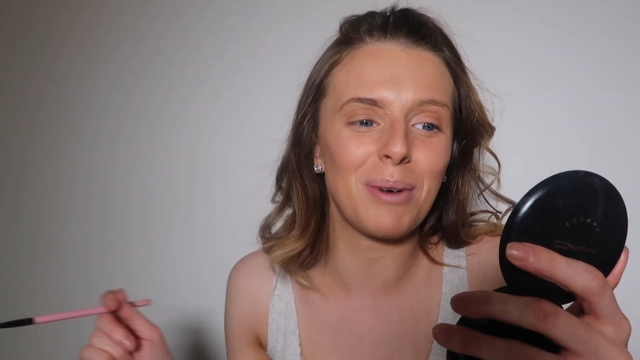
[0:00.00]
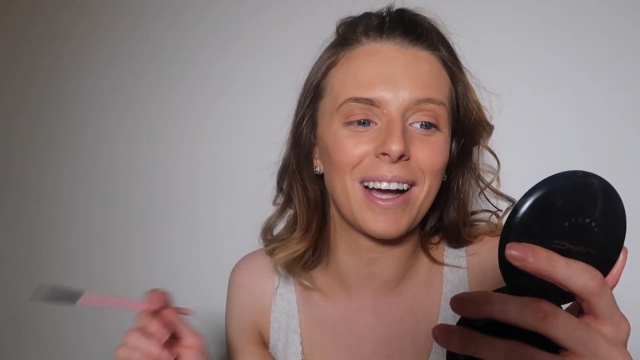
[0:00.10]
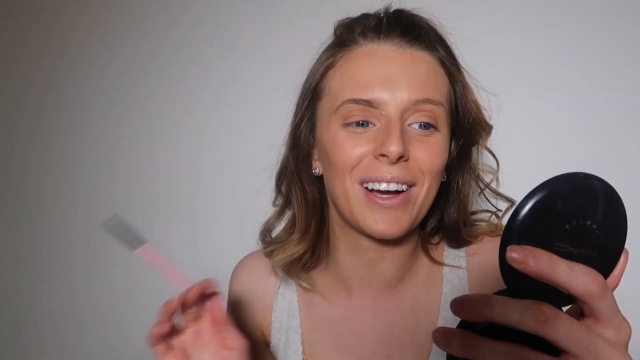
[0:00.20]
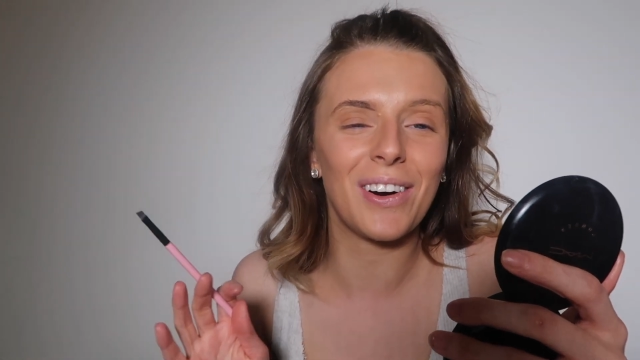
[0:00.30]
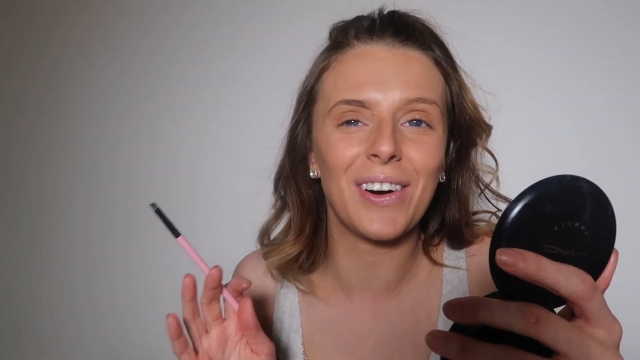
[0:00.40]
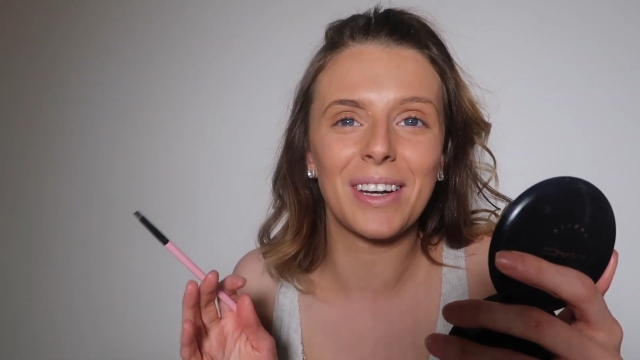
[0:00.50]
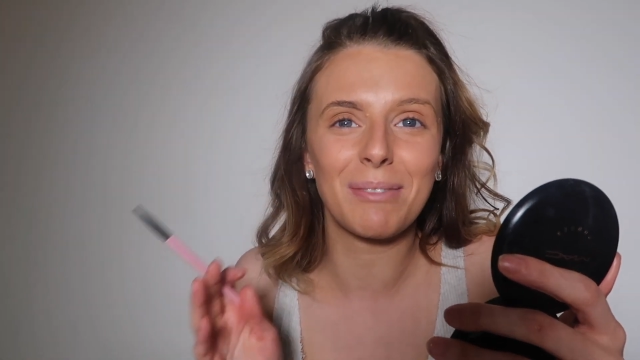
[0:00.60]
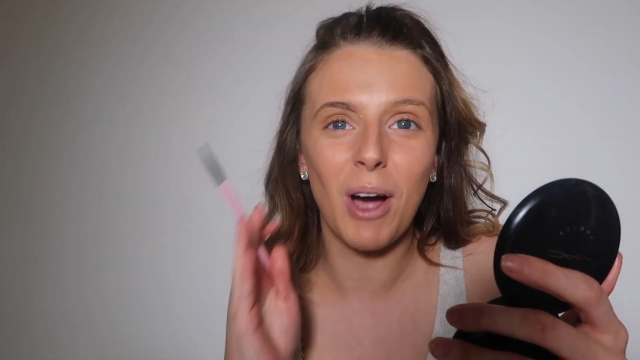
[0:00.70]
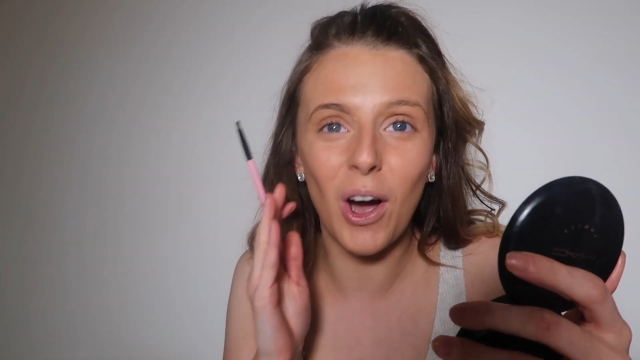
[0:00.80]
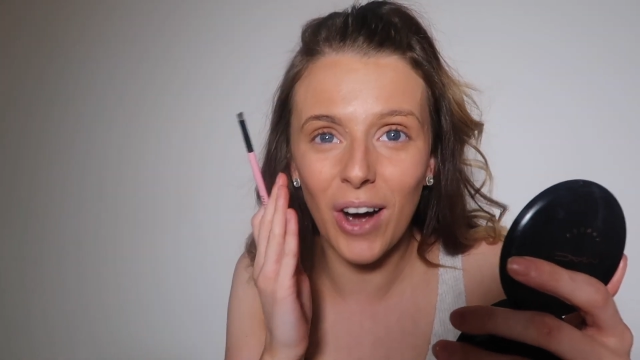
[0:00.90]
but I can't,
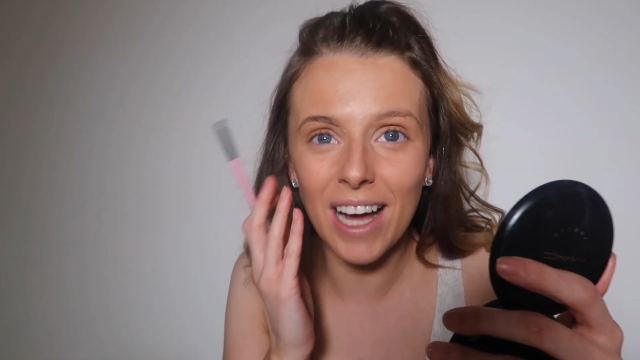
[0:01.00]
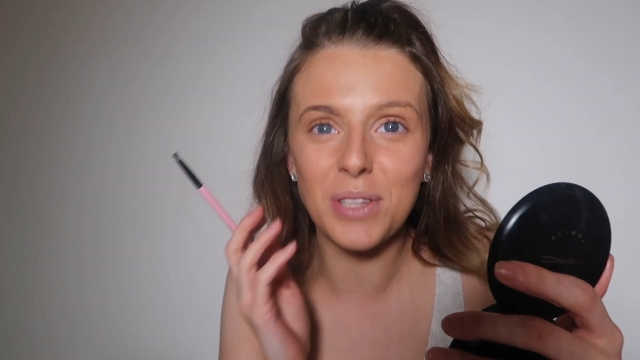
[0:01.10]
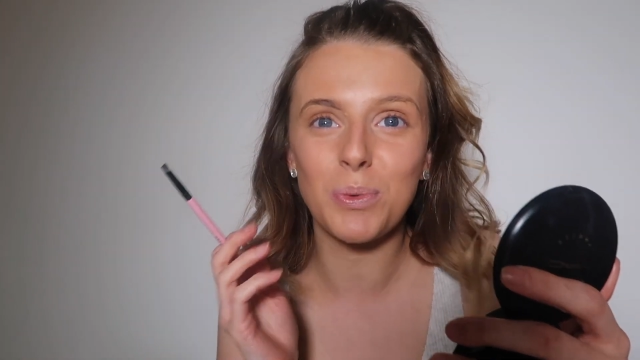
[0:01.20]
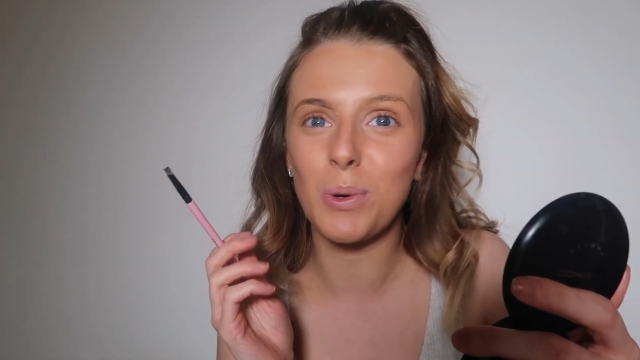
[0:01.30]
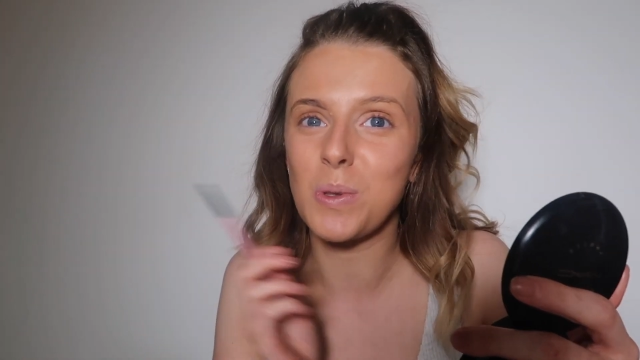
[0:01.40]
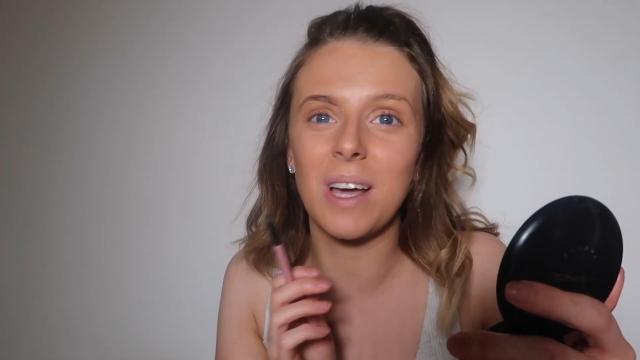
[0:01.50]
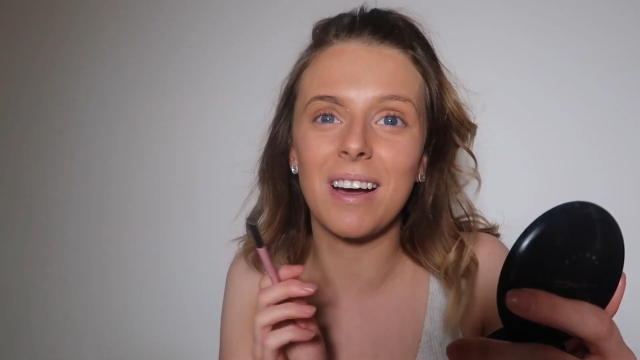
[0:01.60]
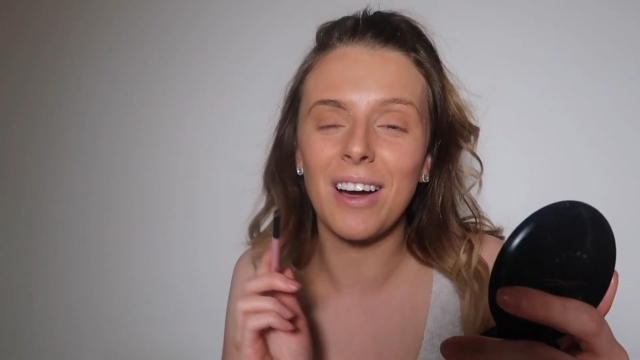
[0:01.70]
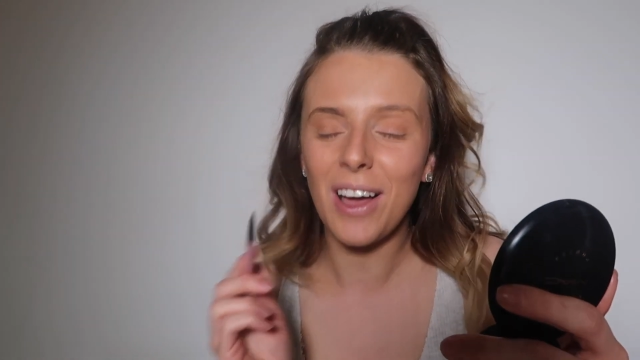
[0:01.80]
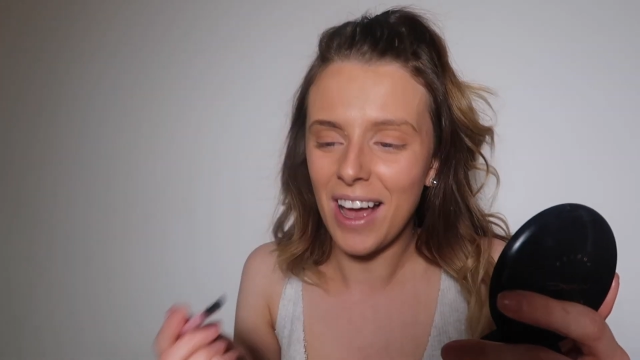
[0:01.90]
my eyes water.